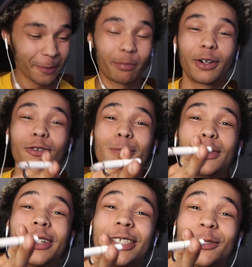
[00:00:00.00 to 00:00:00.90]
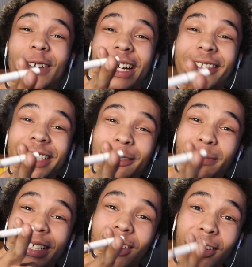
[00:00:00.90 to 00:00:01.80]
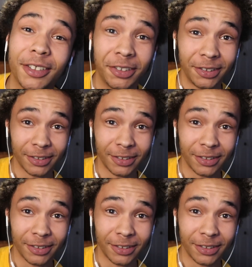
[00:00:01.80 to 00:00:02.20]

broke boys around, nigga, be cautious,